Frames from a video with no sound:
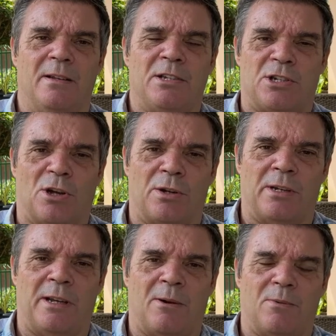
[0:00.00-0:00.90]
Sort
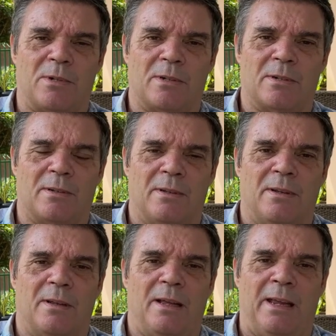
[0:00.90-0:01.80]
it out.
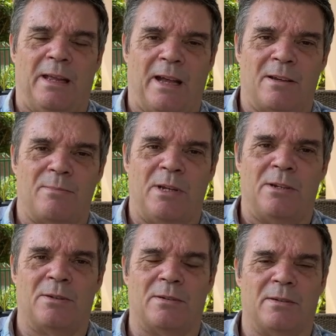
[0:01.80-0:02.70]
It can be
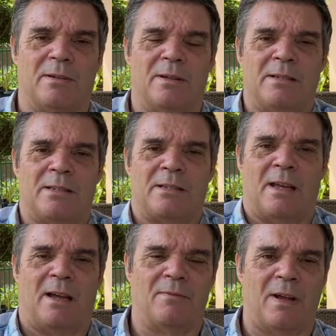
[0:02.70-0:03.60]
done. As I say,
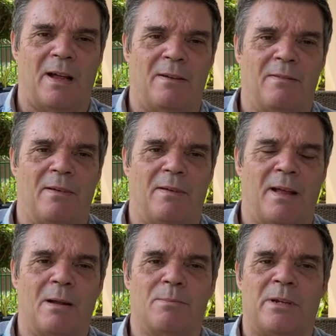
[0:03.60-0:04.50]
I've
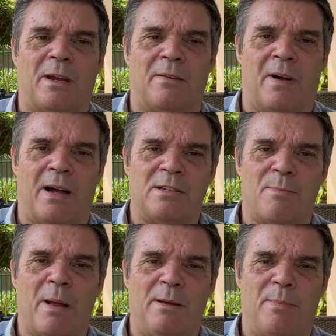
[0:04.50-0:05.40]
helped and advised many